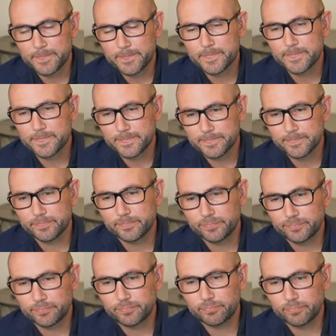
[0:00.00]

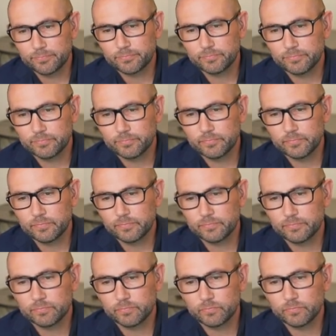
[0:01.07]

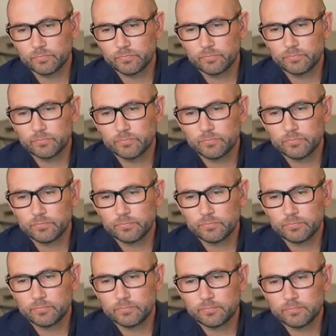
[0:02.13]

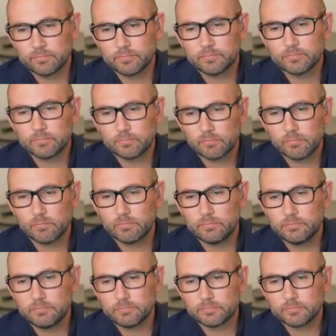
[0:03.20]

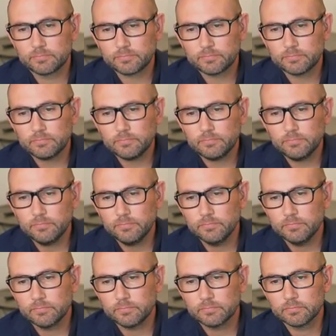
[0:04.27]

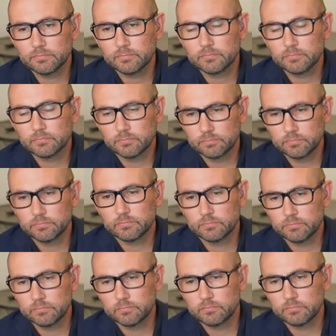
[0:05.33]

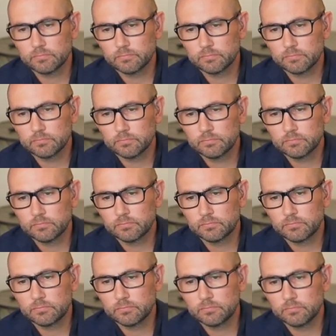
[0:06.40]

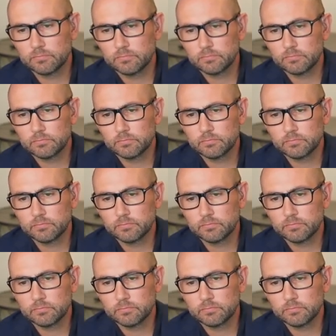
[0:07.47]
The person shown says nothing.